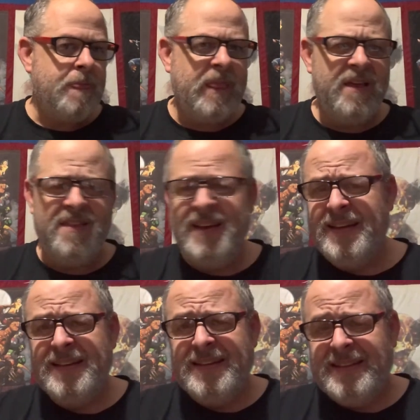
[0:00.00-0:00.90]

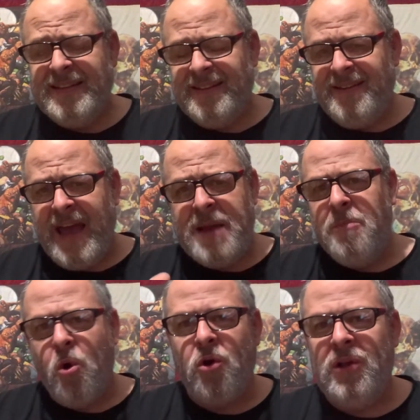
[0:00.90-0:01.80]
Think
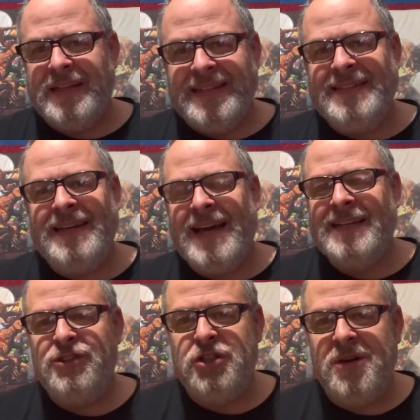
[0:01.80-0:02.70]
amoral Indiana
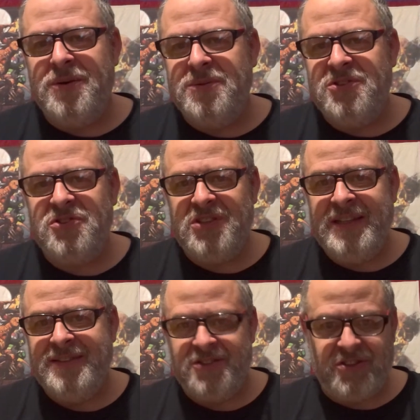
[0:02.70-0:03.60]
Jones
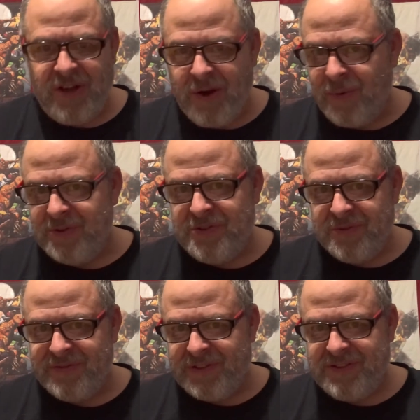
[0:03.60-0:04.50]
in the Star Wars
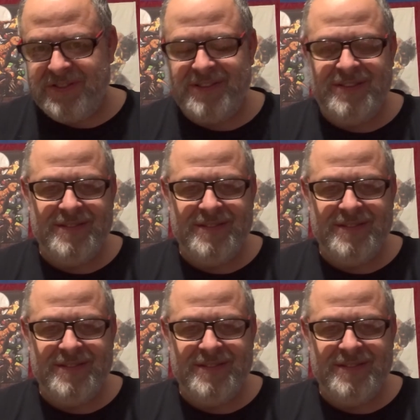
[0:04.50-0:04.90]
universe.